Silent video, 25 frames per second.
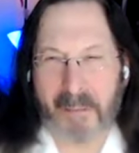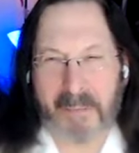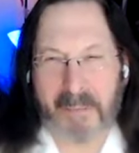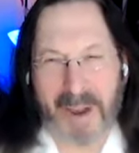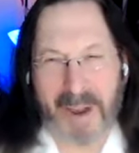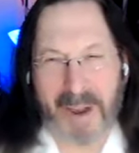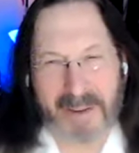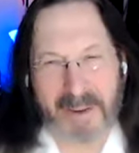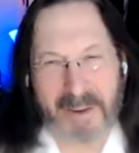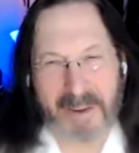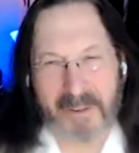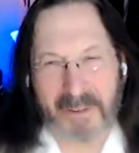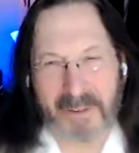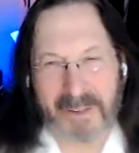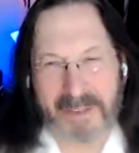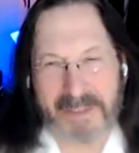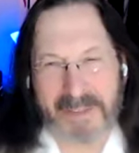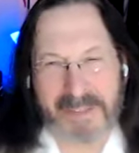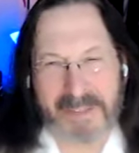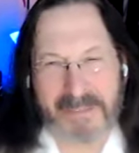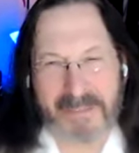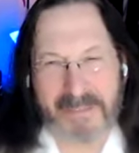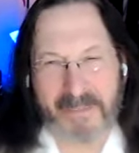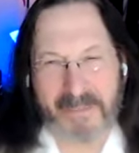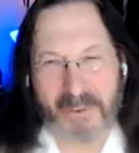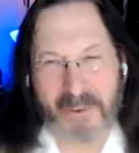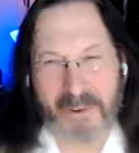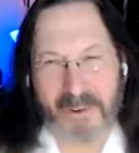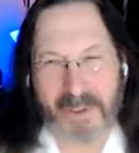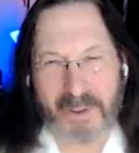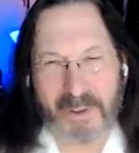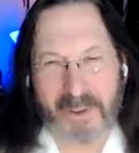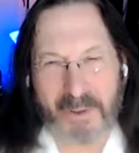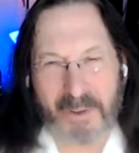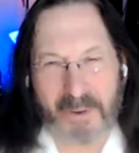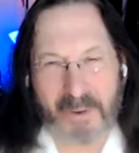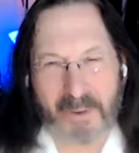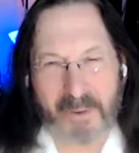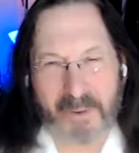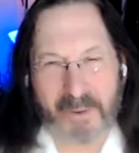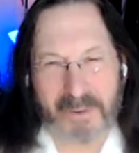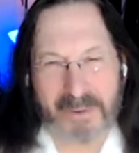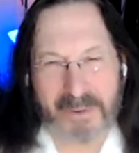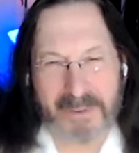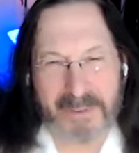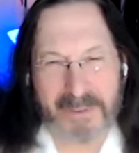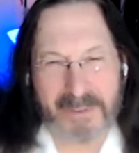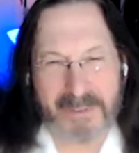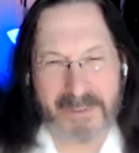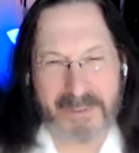I'm not here to listen for you,
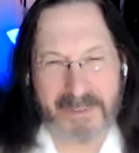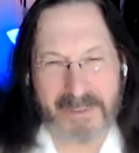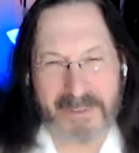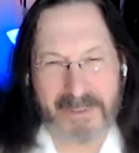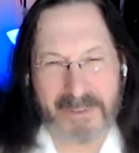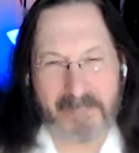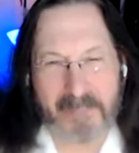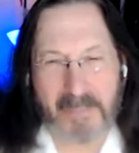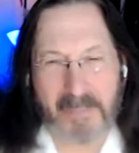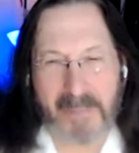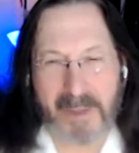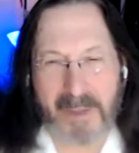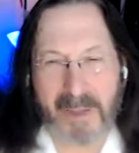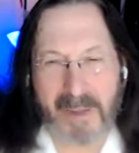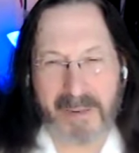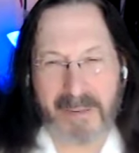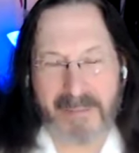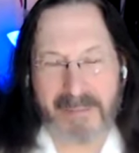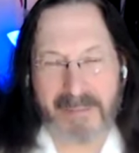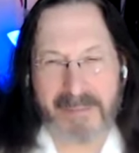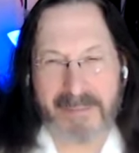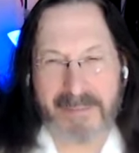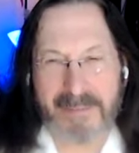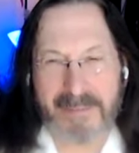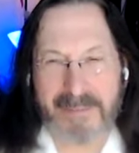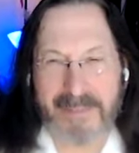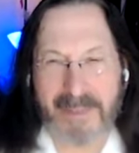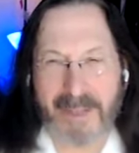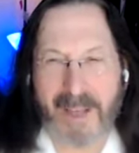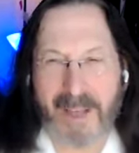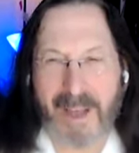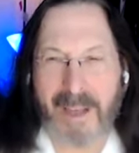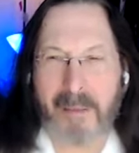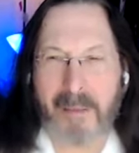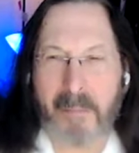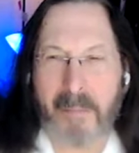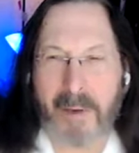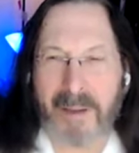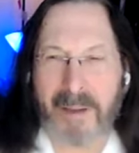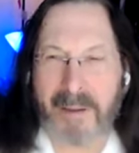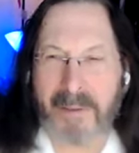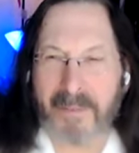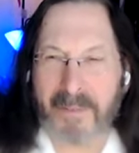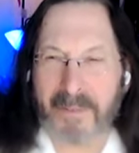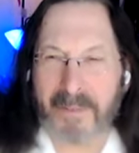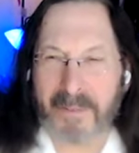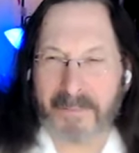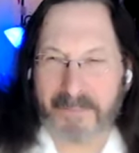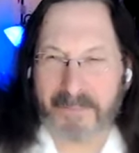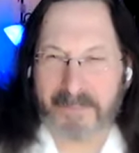but I am
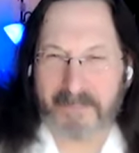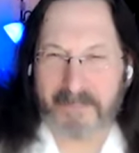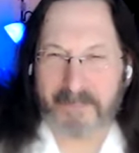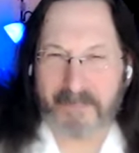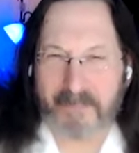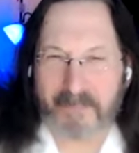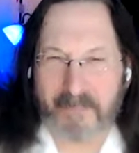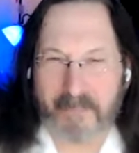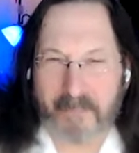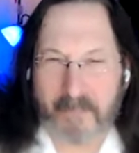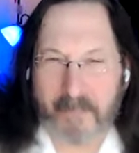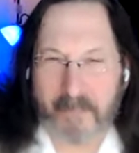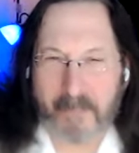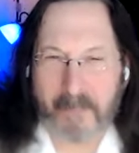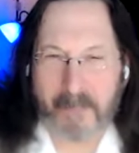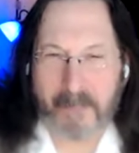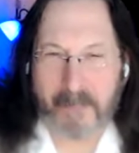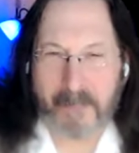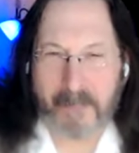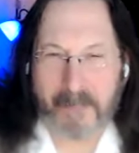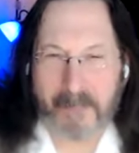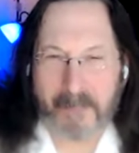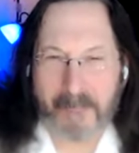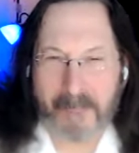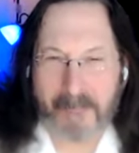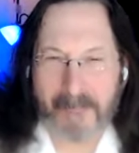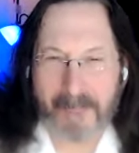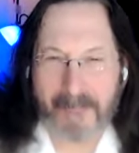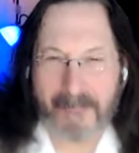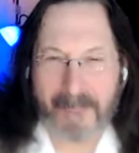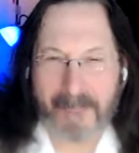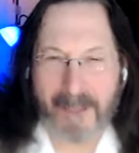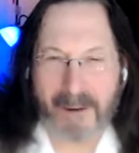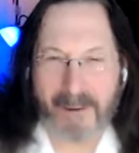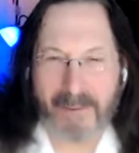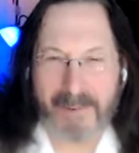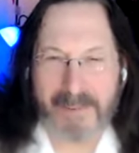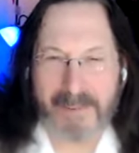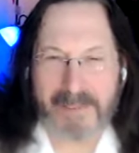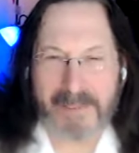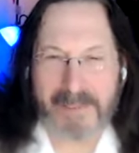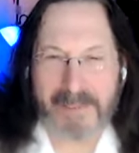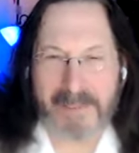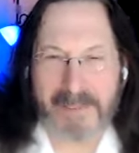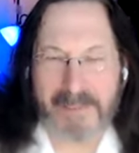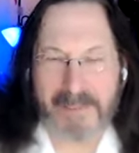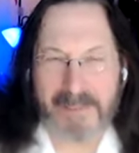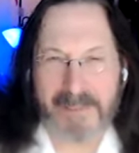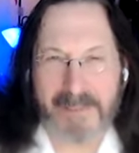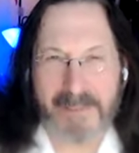Michael. There
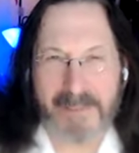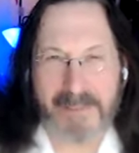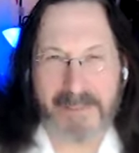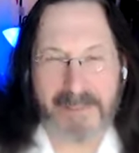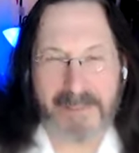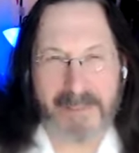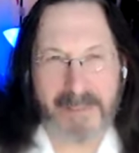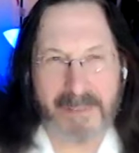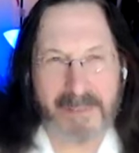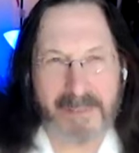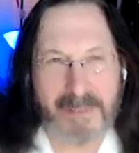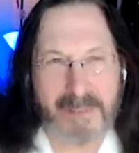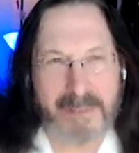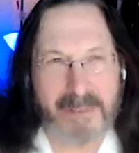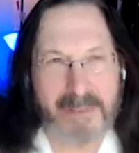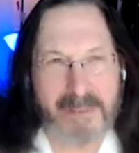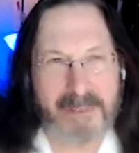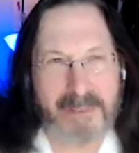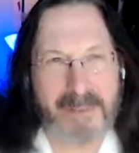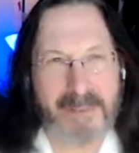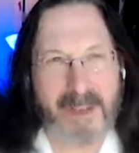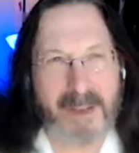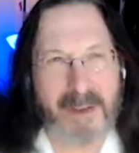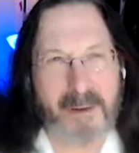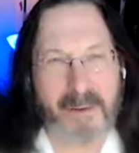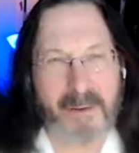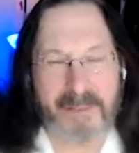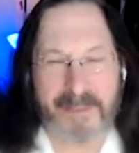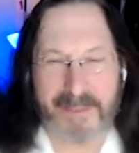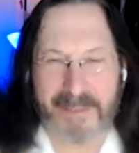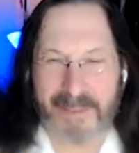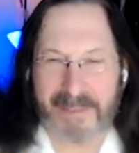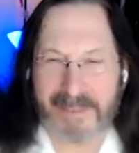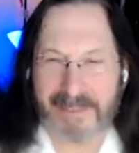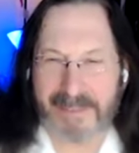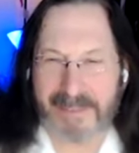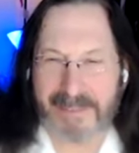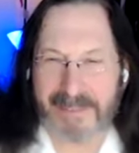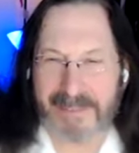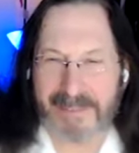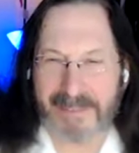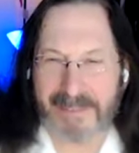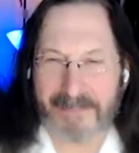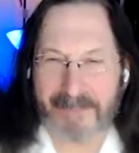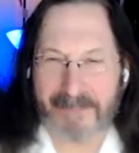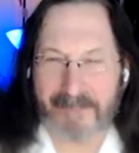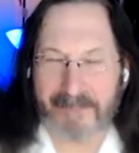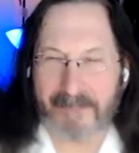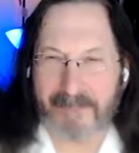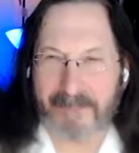is tiredness,
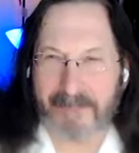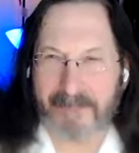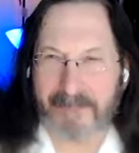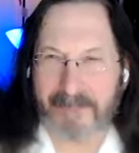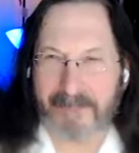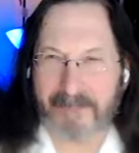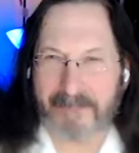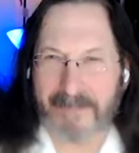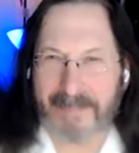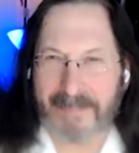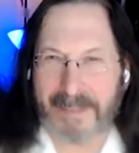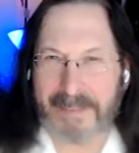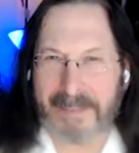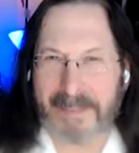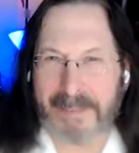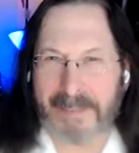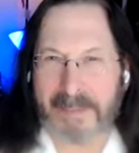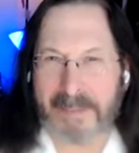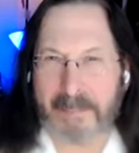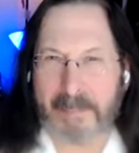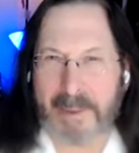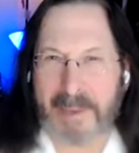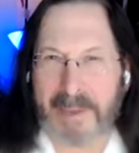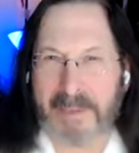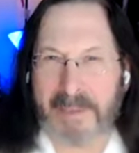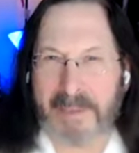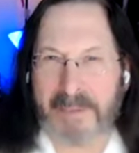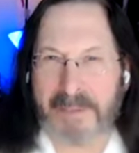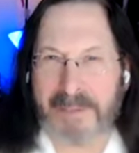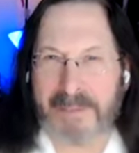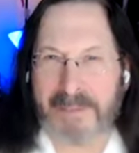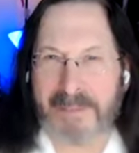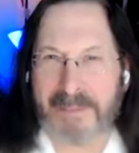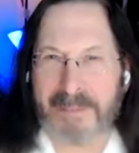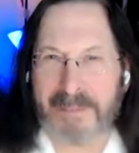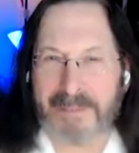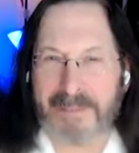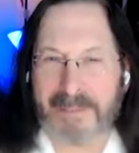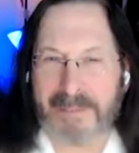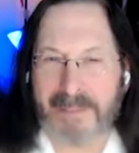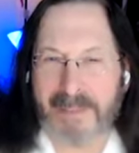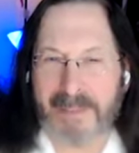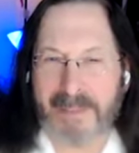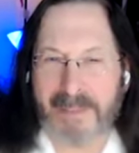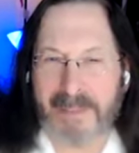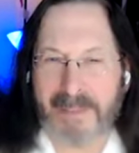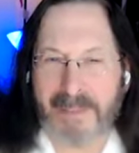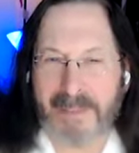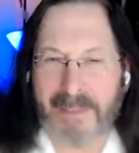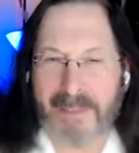anticipation,
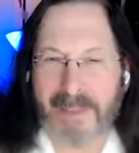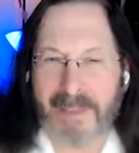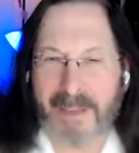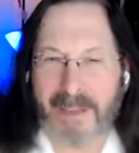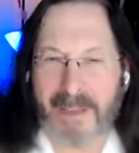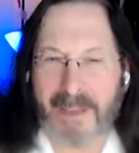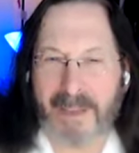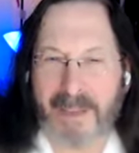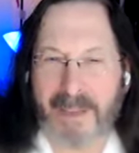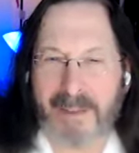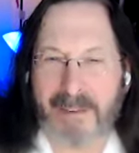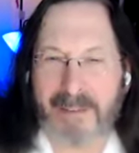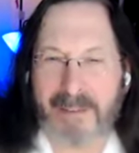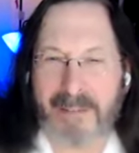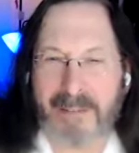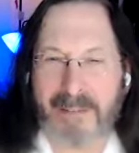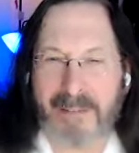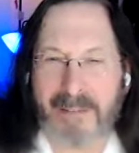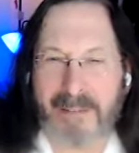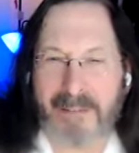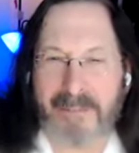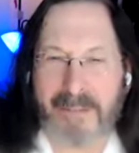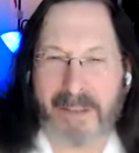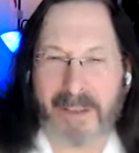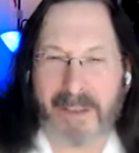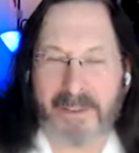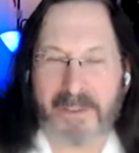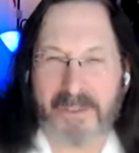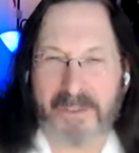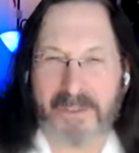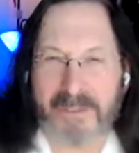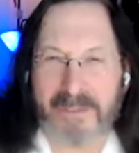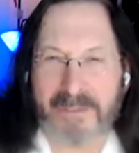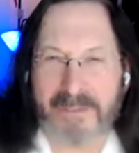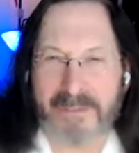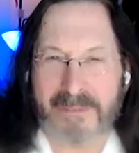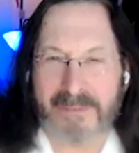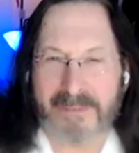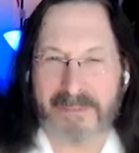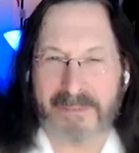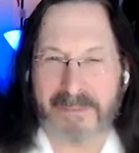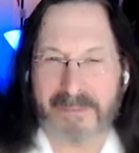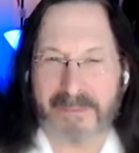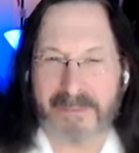and affection.